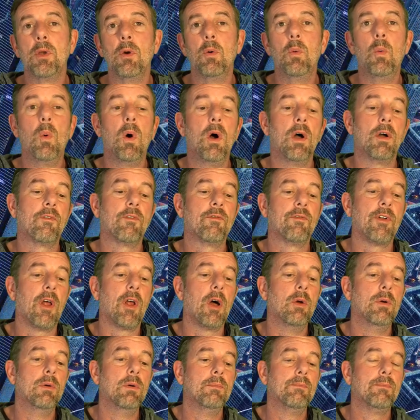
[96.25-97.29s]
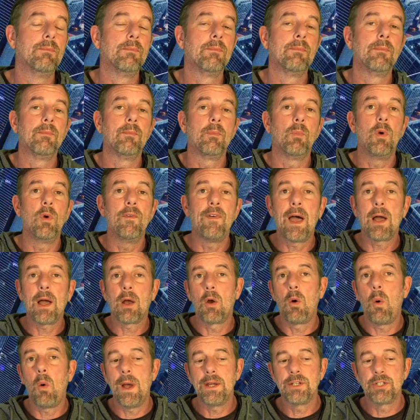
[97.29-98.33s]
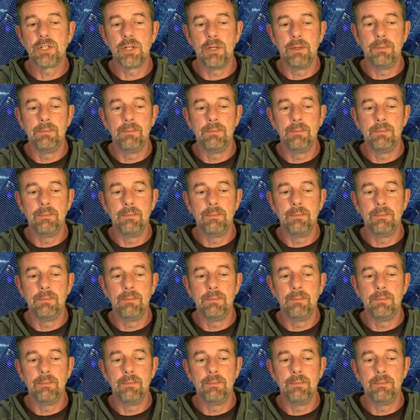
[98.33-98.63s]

workflow without question.